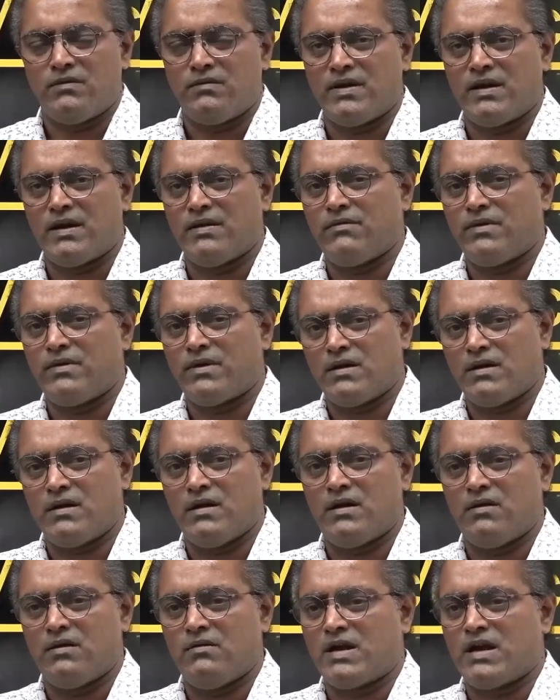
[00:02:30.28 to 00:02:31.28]
wherever
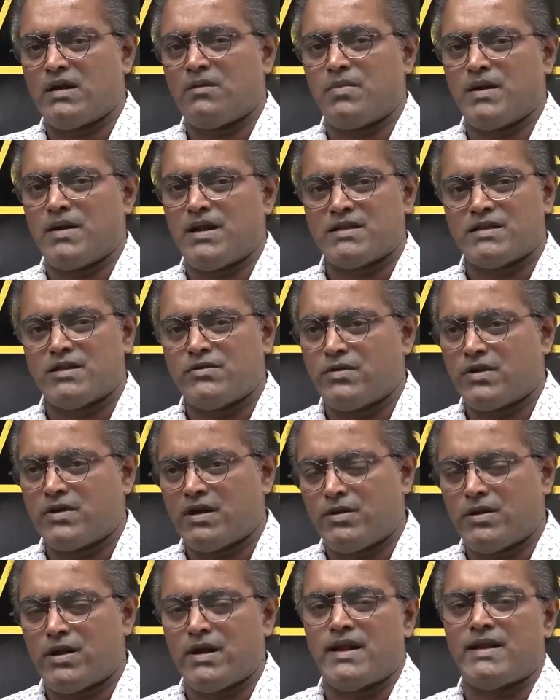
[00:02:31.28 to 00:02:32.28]
we can place and we
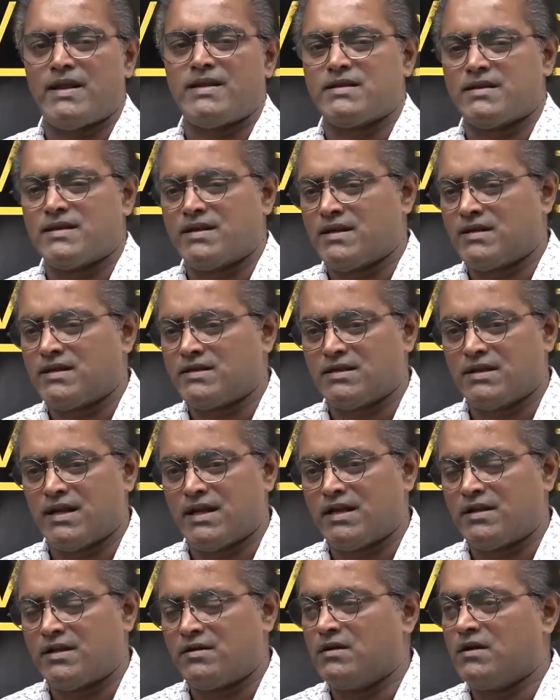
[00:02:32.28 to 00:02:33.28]
can utilize that energy,
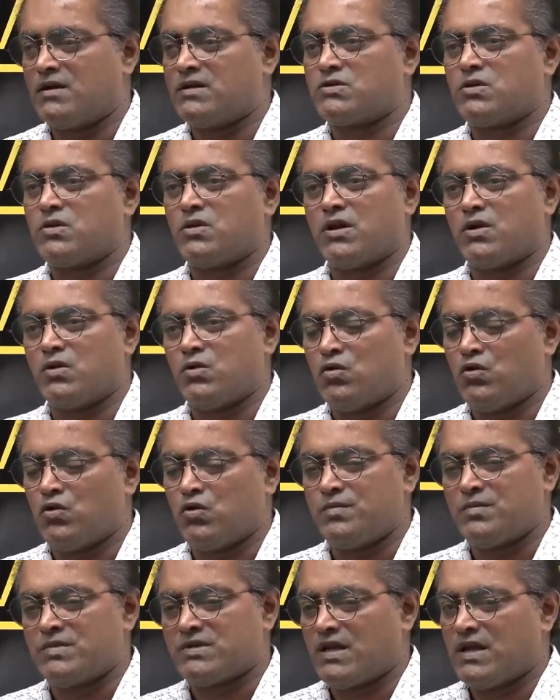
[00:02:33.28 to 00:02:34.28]
like solar
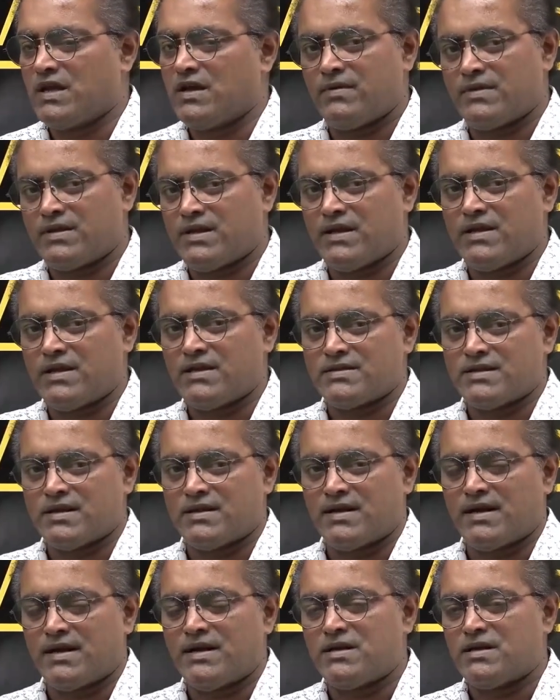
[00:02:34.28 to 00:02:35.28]
homes, everything is there,
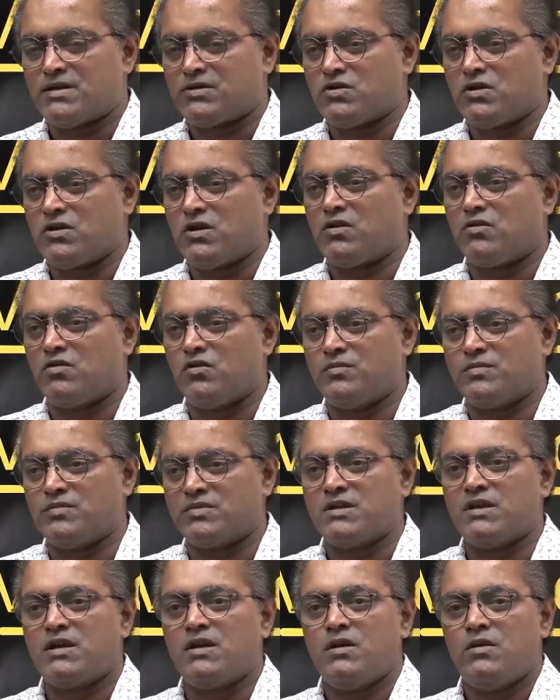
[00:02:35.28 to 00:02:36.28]
right? In the solar
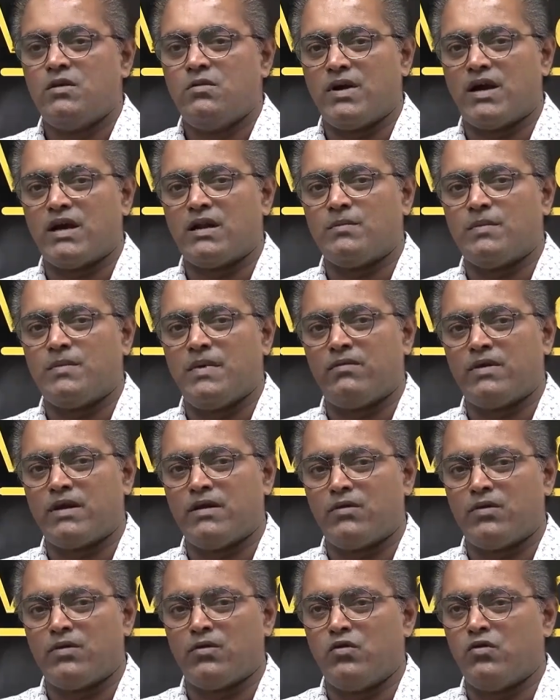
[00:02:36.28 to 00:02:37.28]
homes, we can power
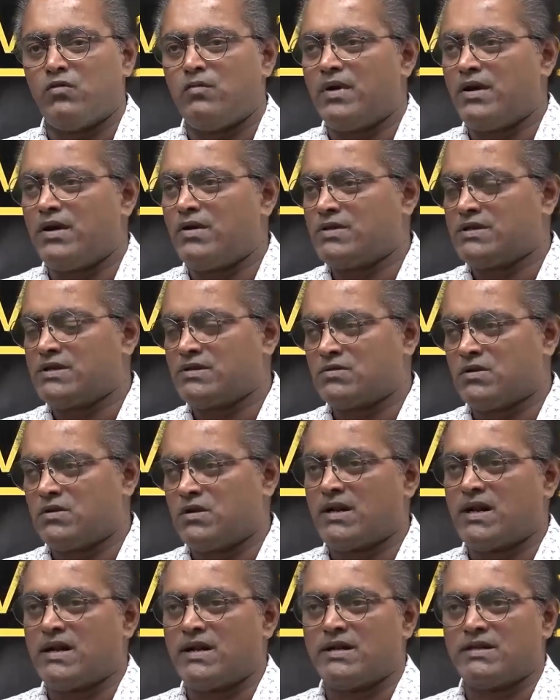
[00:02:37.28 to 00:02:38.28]
our home by using
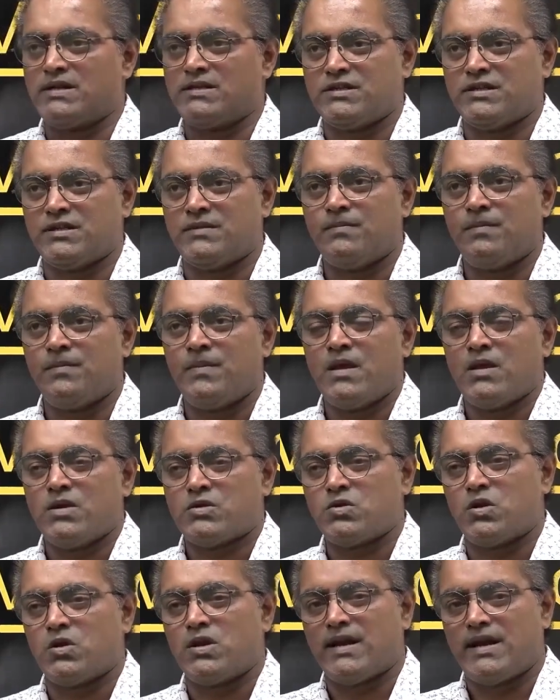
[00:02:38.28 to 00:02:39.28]
solar energy.
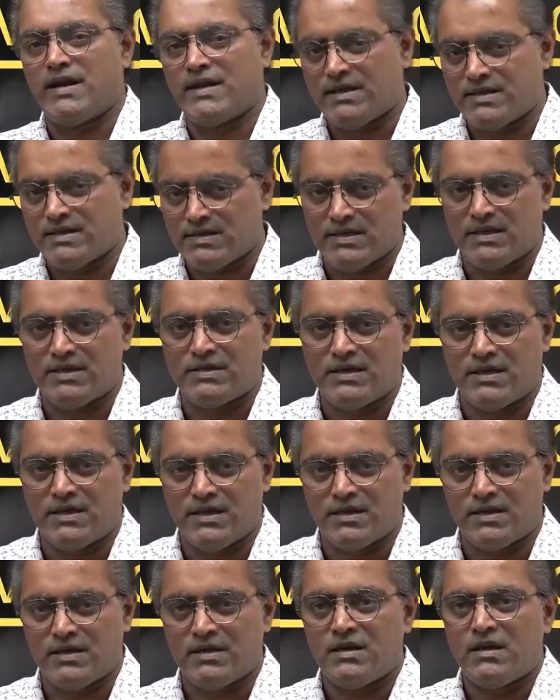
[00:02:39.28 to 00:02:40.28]
Solar heaters are
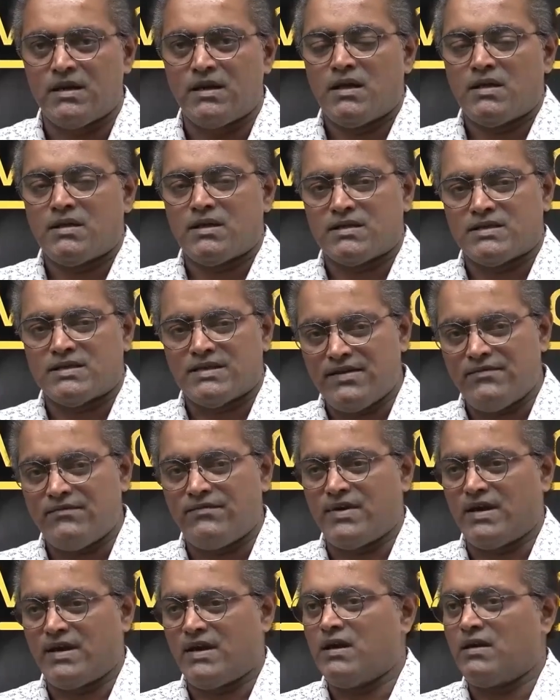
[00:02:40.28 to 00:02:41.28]
there. The same
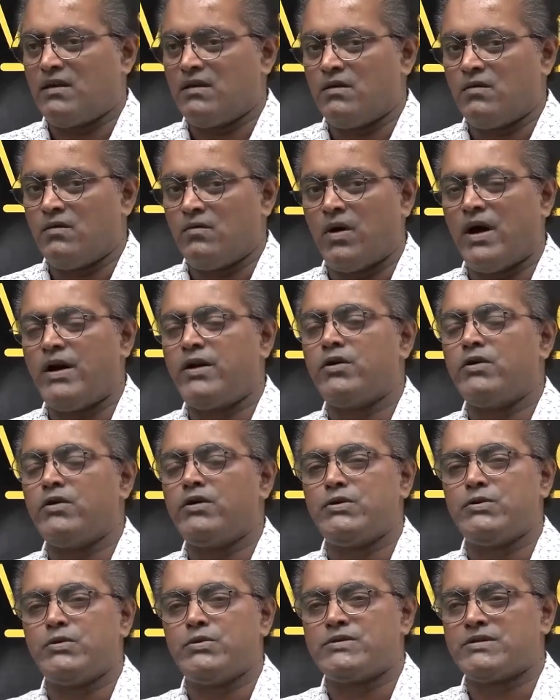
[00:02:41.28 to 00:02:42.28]
way, why
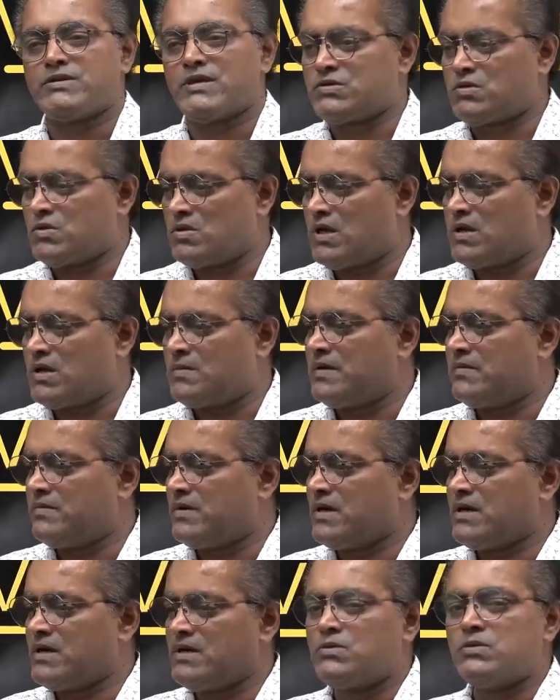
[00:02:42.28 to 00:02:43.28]
don't you use the solar
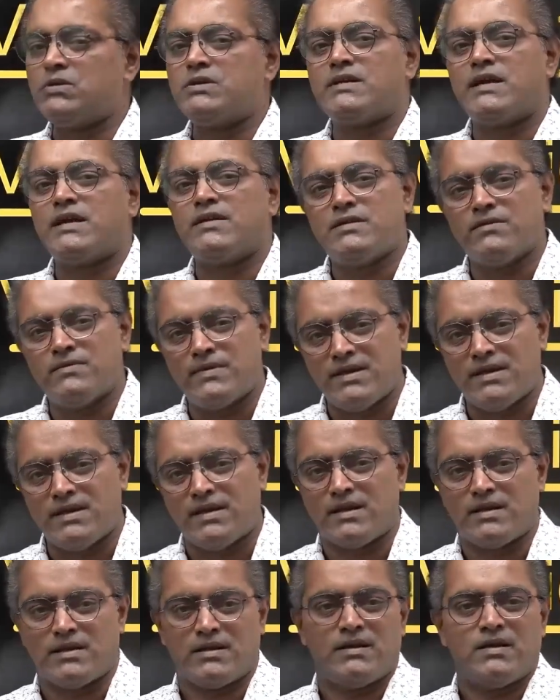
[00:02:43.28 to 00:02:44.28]
power to drive the
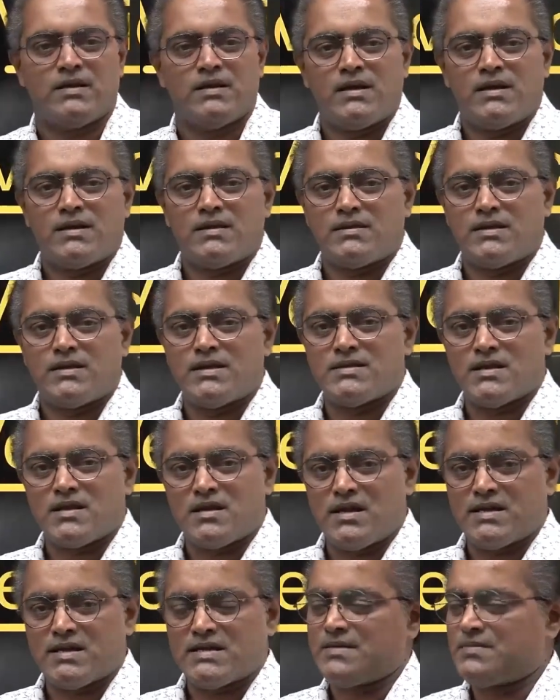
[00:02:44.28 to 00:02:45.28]
vehicle? That is the
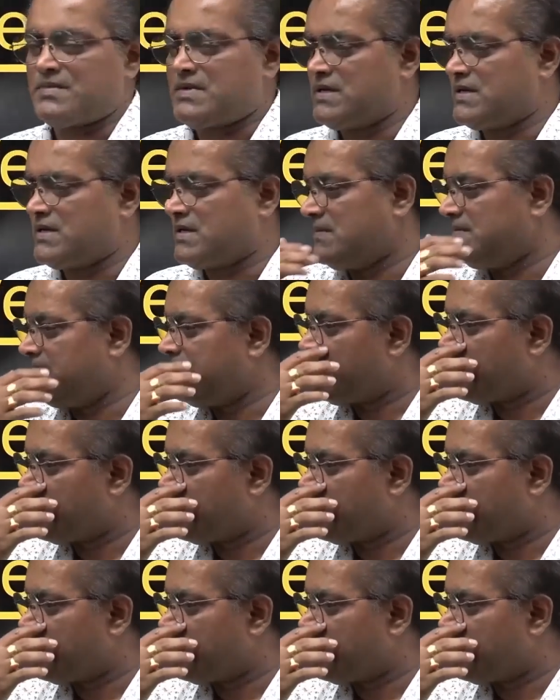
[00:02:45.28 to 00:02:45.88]
concept here,